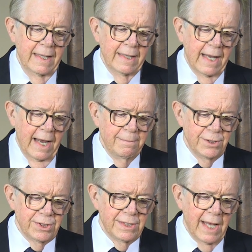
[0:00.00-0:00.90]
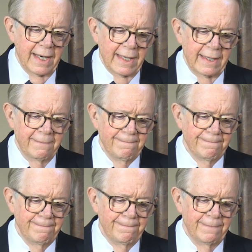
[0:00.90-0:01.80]
that I'm steady,
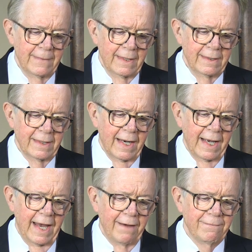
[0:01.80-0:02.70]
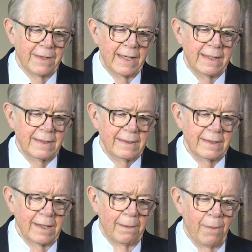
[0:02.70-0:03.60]
that I have the
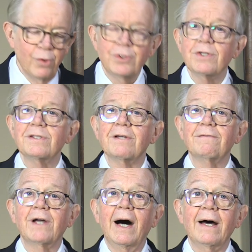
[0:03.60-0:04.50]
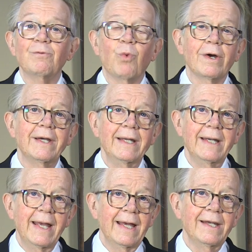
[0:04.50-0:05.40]
emotions of God
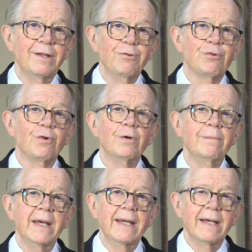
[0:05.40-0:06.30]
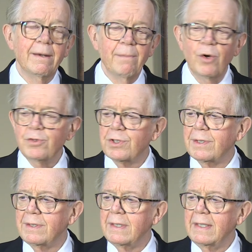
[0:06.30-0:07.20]
working in and through me,
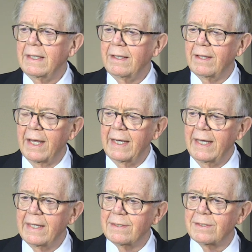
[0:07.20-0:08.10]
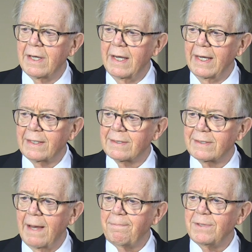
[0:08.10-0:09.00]
emotion that is
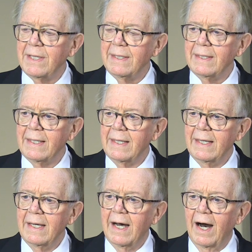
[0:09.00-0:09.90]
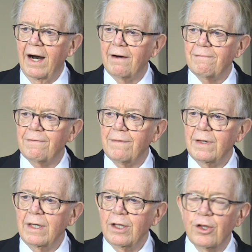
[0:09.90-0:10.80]
accepting of
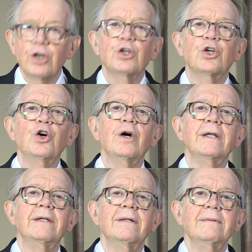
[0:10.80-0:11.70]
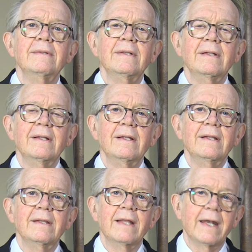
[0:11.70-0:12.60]
the good
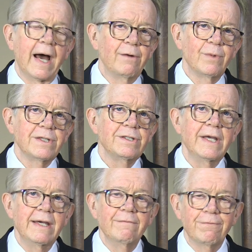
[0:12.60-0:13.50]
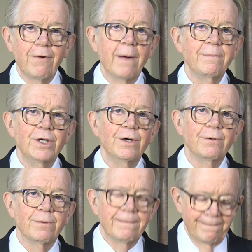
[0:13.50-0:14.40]
that I receive from you.